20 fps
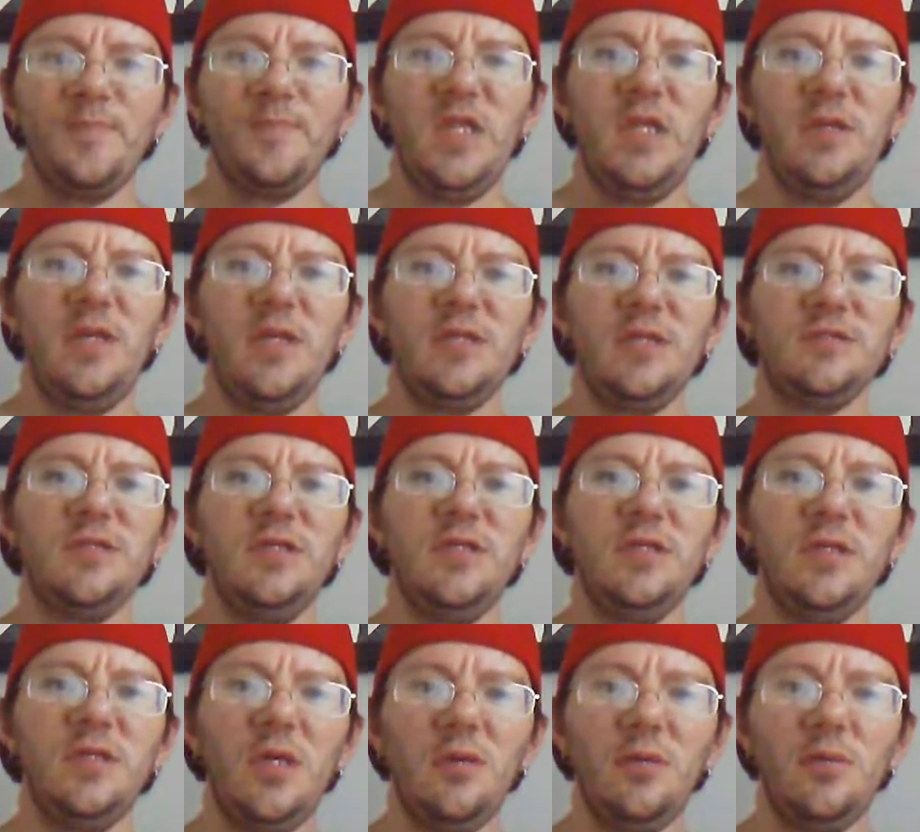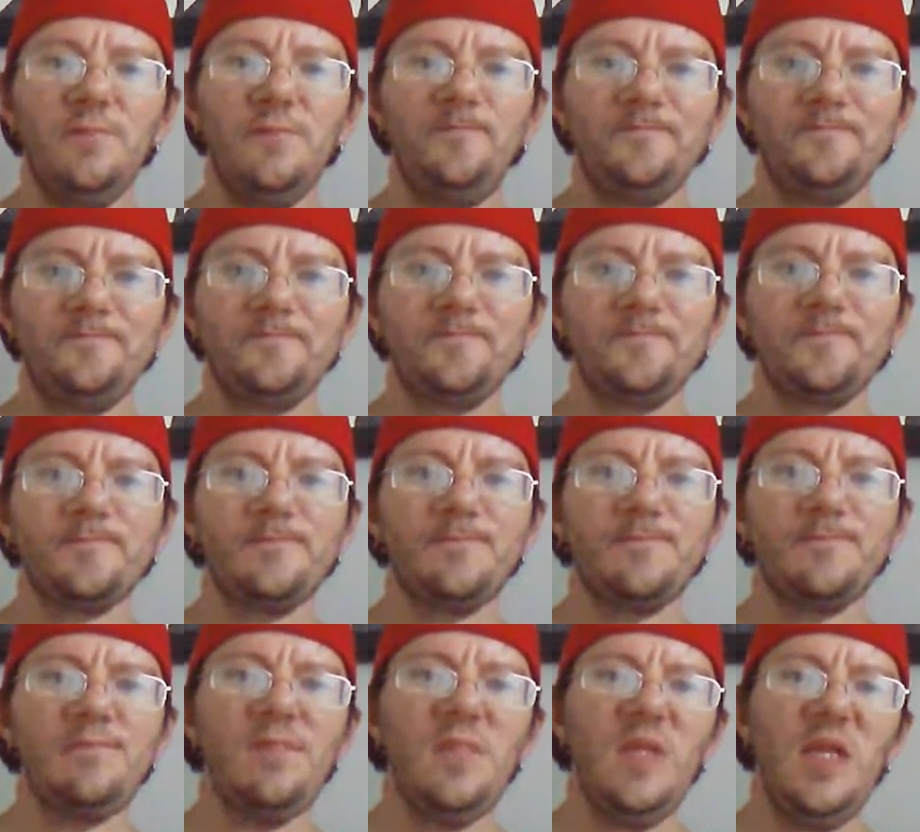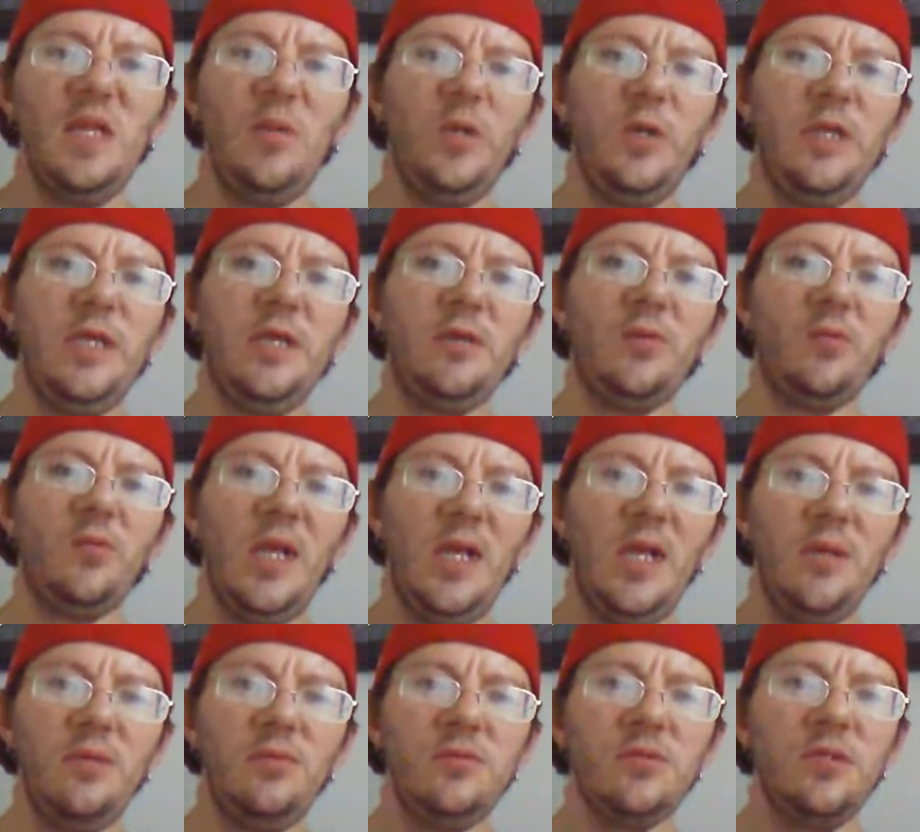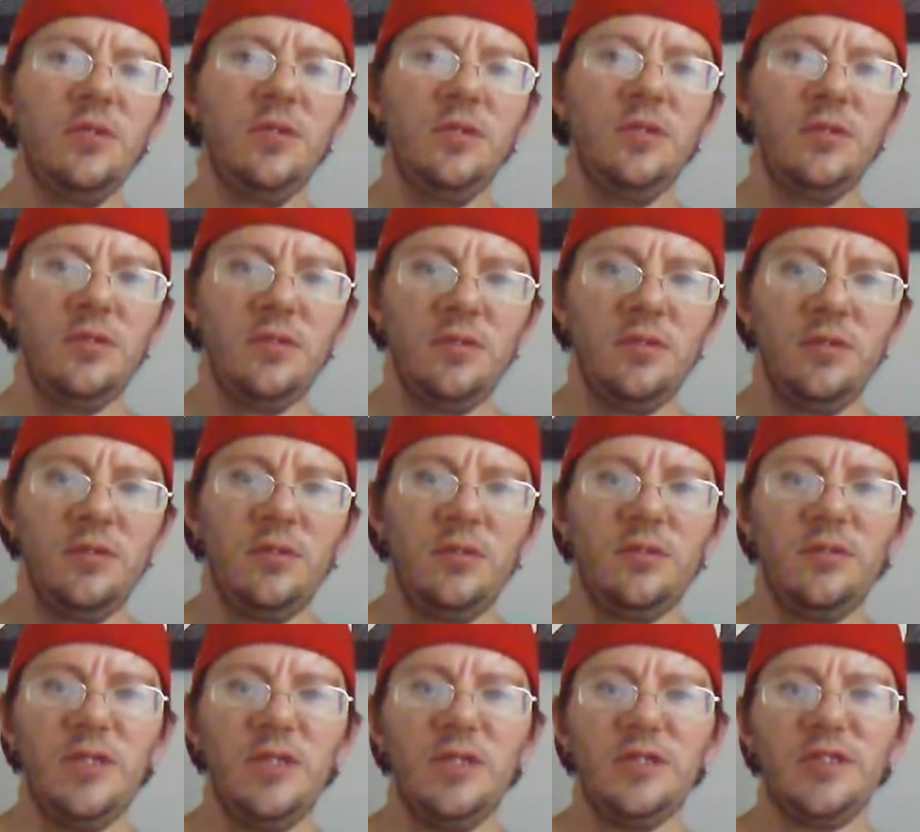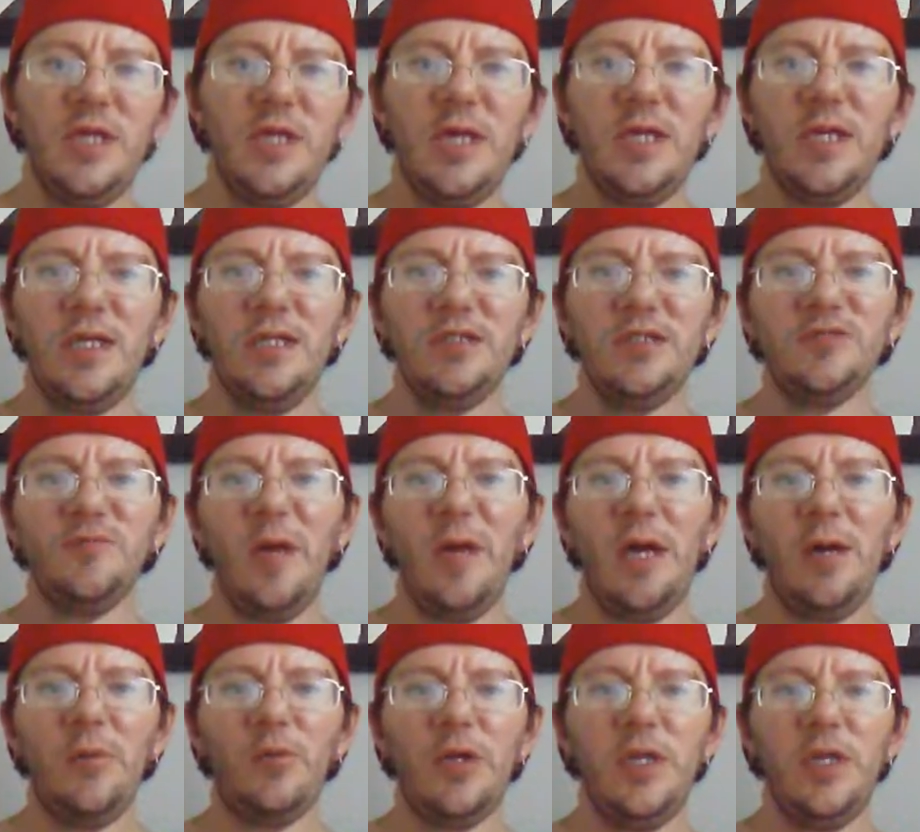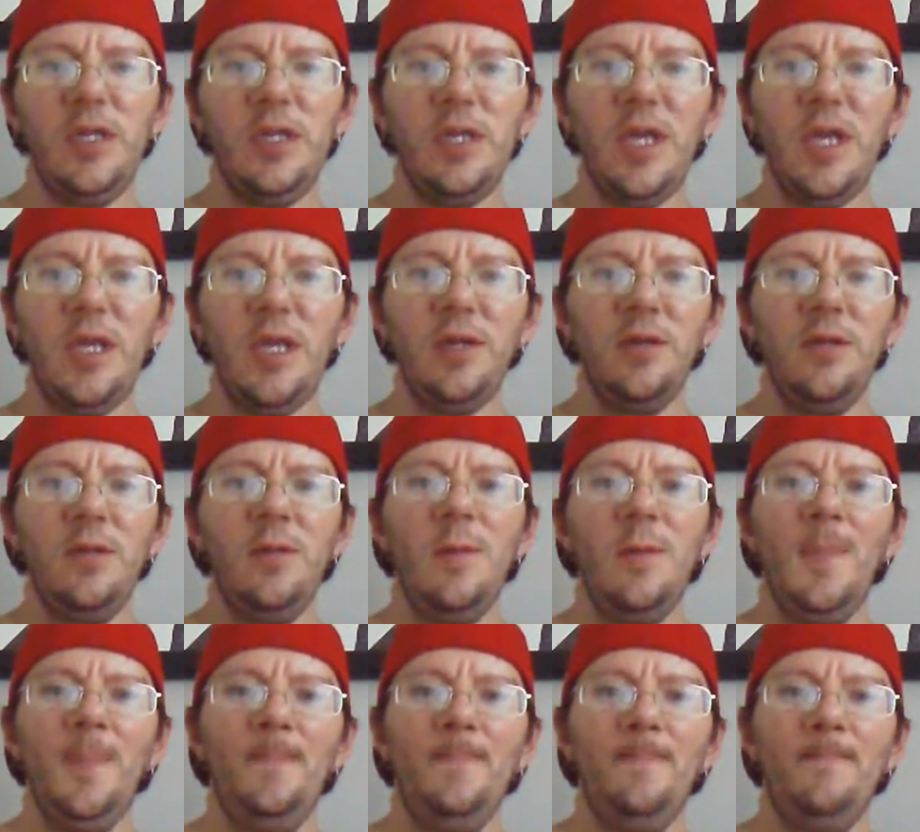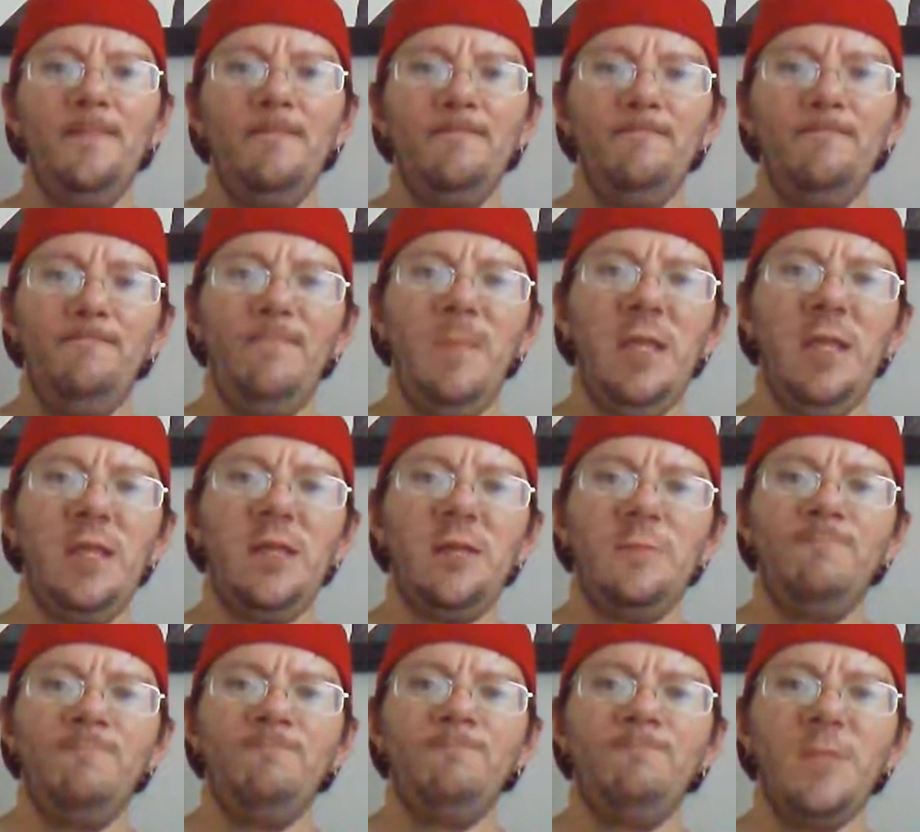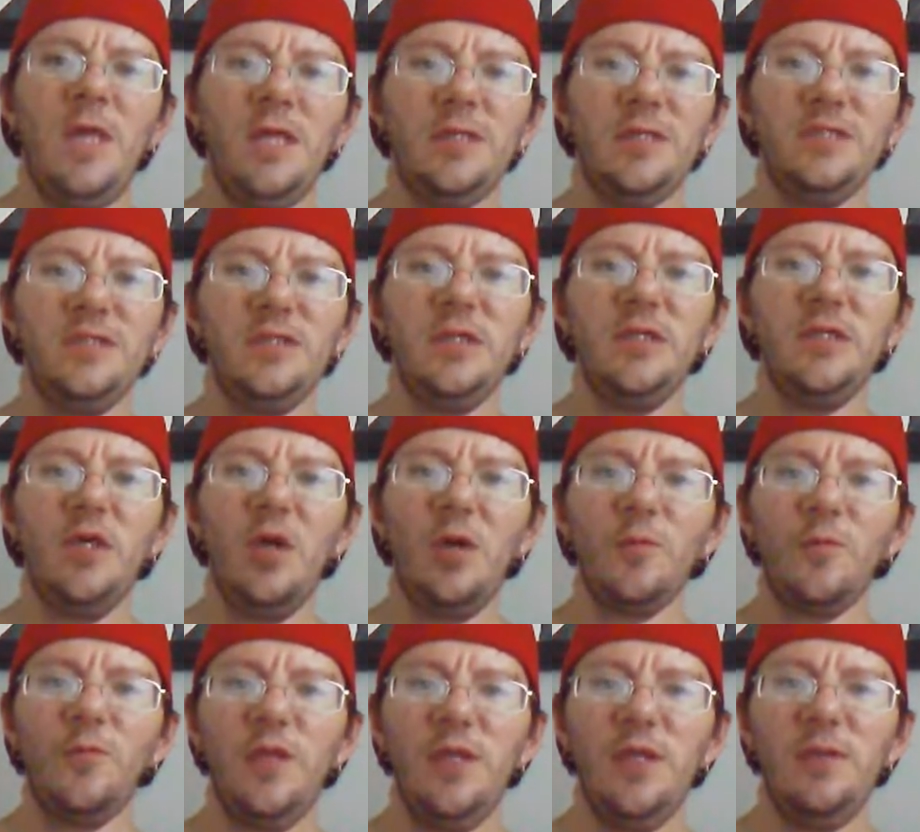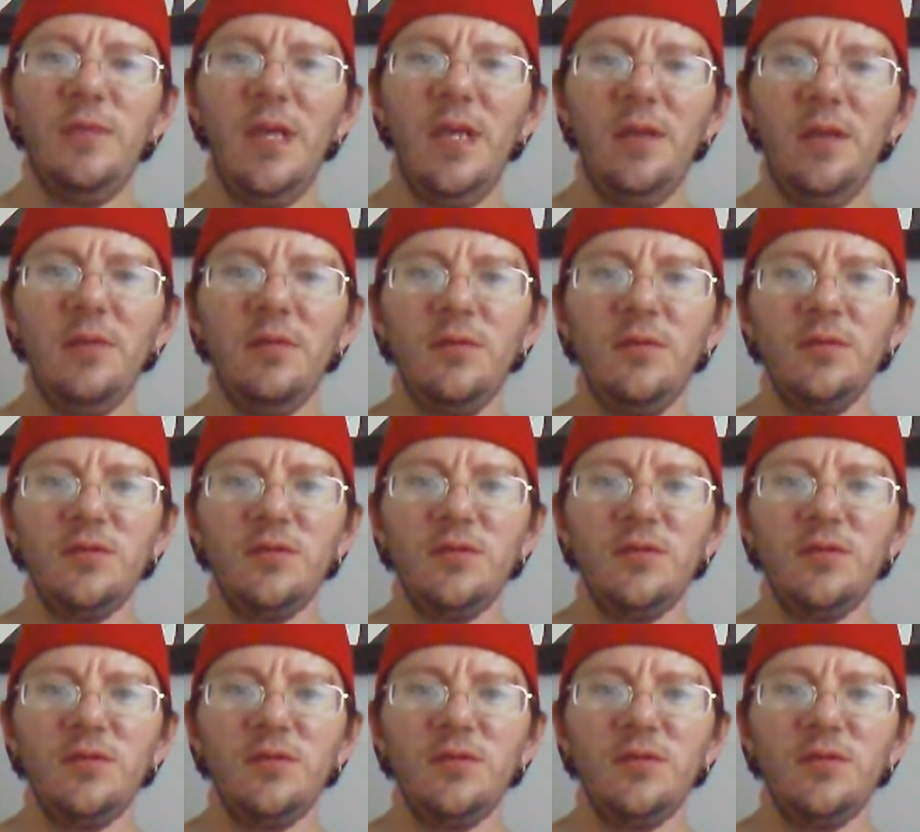And next thing you know, we get around to the side of his spot where he at, and I see a young female.